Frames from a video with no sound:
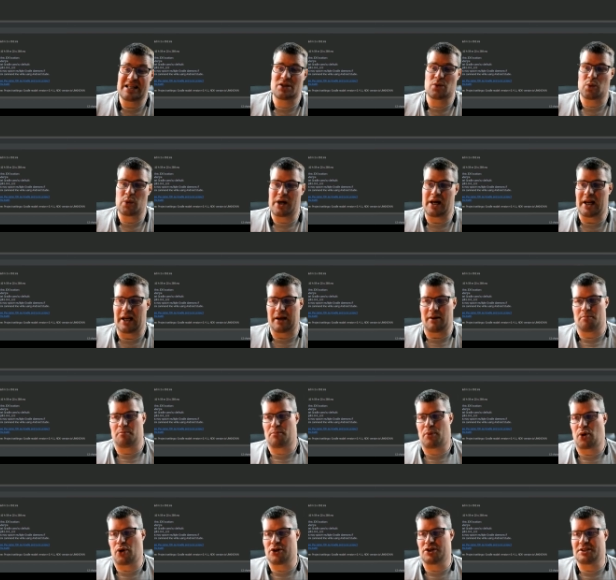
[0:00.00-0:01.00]
will
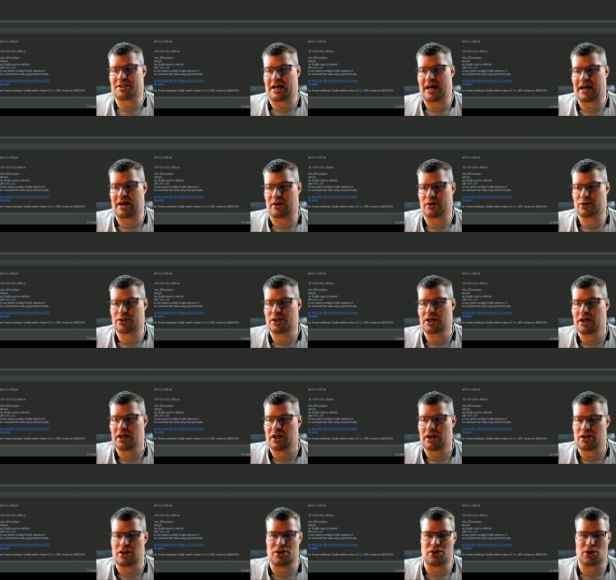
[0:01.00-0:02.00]
point out
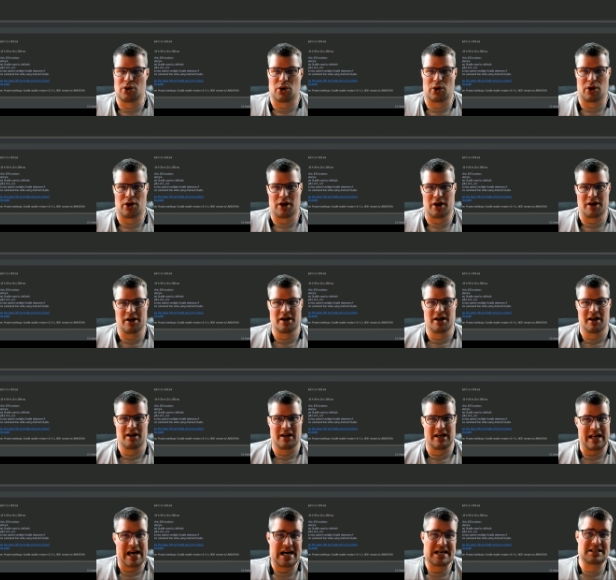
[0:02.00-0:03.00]
your
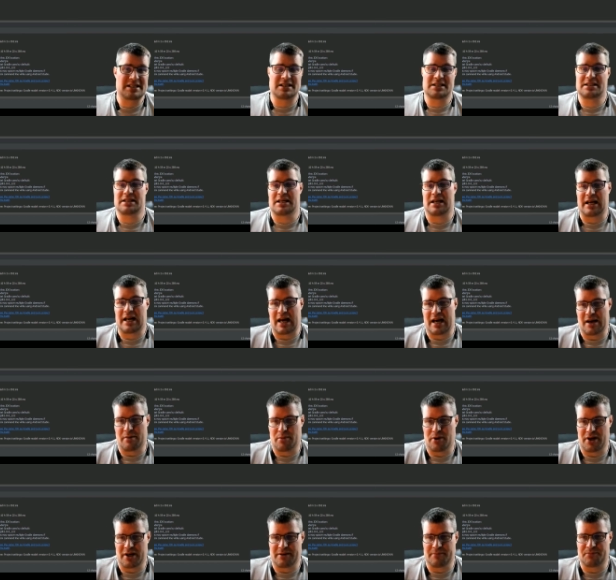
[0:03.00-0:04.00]
licensing
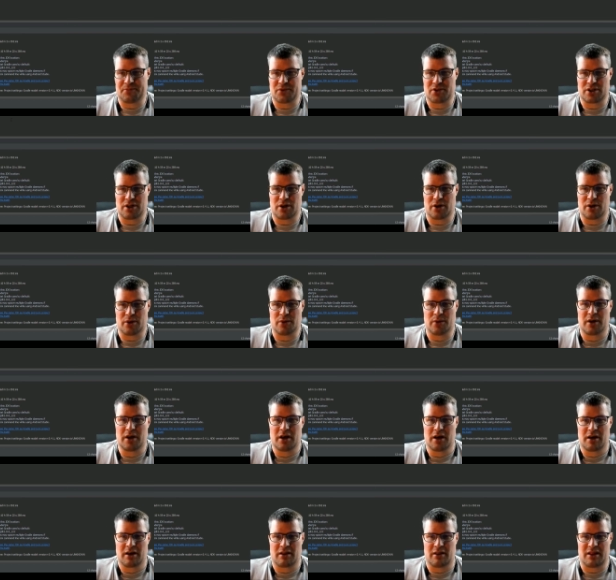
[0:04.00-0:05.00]
library. So
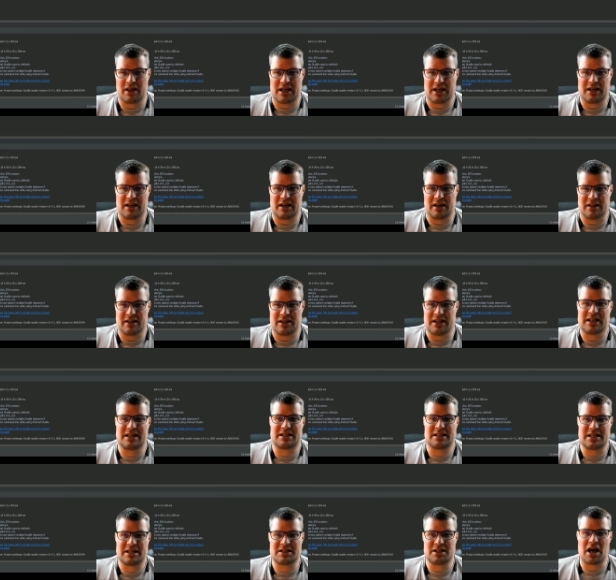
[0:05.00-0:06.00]
the, this
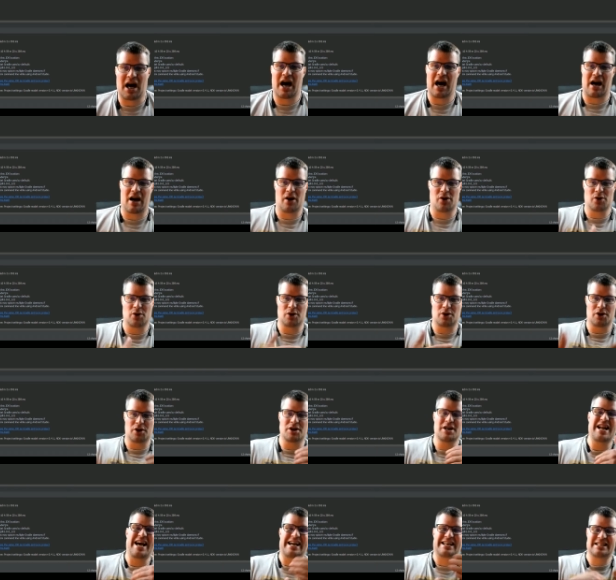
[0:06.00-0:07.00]
is how you
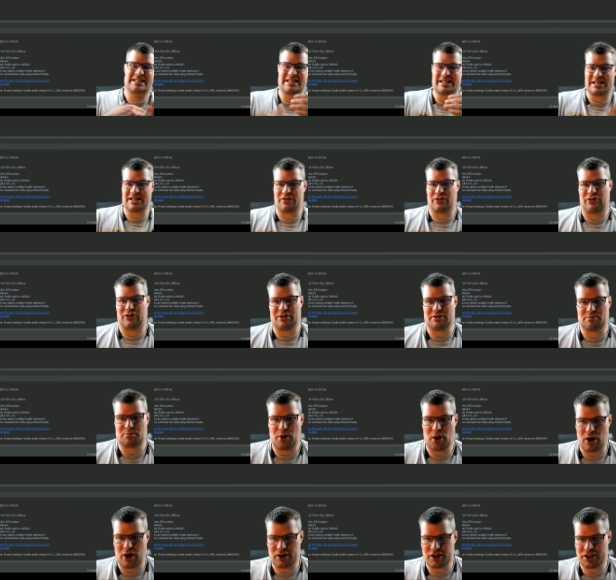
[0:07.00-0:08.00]
connect the different
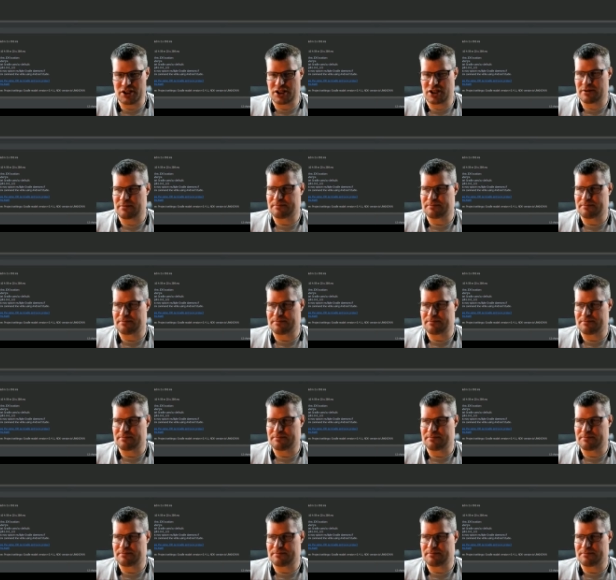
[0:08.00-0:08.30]
parts.